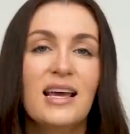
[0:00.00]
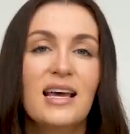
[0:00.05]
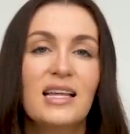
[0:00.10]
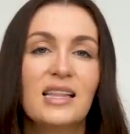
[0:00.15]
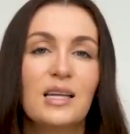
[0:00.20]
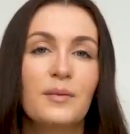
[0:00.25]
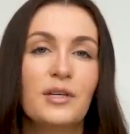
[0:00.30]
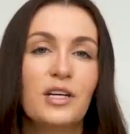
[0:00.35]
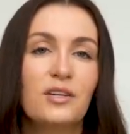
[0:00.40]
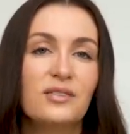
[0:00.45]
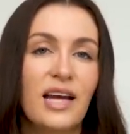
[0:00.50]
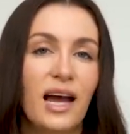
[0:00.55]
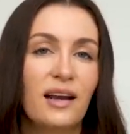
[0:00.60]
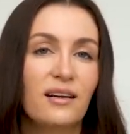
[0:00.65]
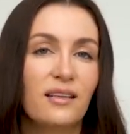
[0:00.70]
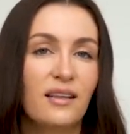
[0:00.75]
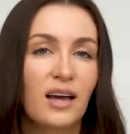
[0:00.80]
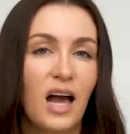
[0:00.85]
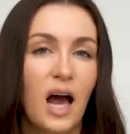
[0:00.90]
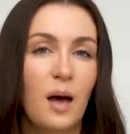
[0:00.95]
Let me know down
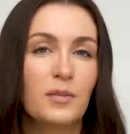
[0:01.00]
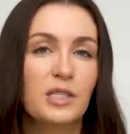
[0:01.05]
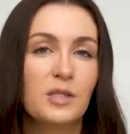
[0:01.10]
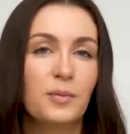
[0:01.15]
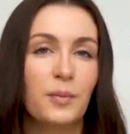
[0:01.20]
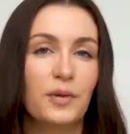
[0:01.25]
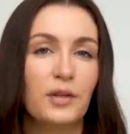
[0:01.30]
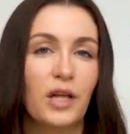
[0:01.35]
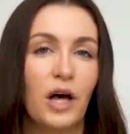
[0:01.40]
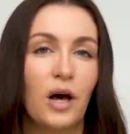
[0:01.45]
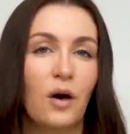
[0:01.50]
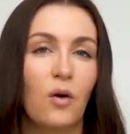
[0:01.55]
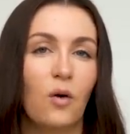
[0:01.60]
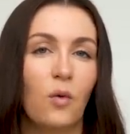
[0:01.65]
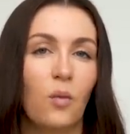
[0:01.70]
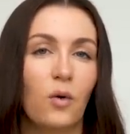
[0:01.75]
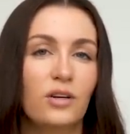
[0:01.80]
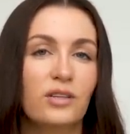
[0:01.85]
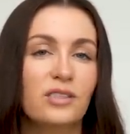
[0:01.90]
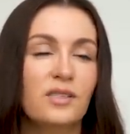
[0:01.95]
in the comments below,
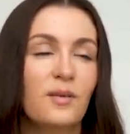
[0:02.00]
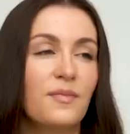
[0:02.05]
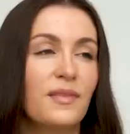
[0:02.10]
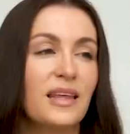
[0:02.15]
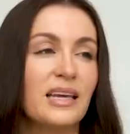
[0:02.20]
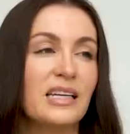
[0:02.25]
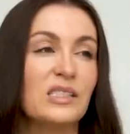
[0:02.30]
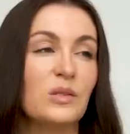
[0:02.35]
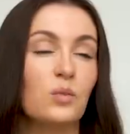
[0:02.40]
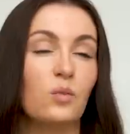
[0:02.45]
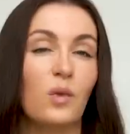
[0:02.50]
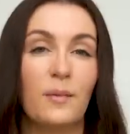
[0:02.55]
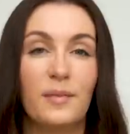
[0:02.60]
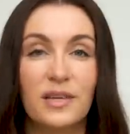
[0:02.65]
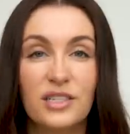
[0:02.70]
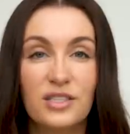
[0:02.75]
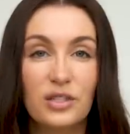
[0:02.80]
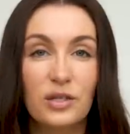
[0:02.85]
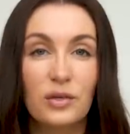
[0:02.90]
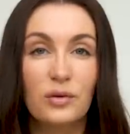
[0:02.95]
what are some things
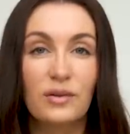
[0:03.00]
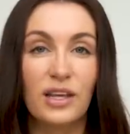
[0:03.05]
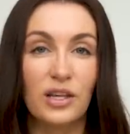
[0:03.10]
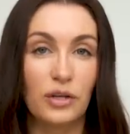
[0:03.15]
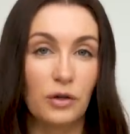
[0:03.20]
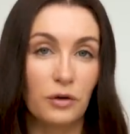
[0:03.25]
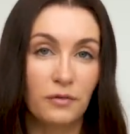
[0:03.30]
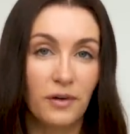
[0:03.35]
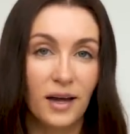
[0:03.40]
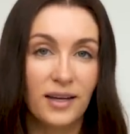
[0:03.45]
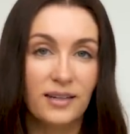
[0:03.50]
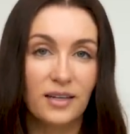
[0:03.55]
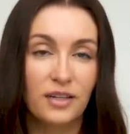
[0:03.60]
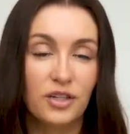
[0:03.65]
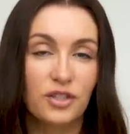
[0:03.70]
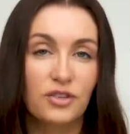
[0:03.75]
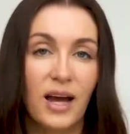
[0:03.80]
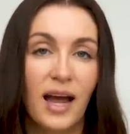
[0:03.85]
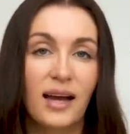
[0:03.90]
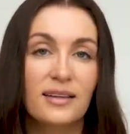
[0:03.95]
women do that you find
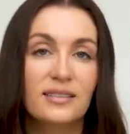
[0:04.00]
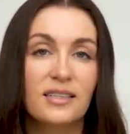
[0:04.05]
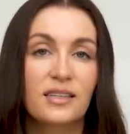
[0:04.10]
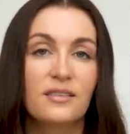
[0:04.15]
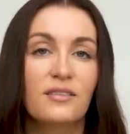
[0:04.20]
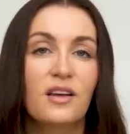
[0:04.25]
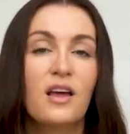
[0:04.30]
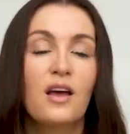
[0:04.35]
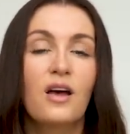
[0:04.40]
unattractive?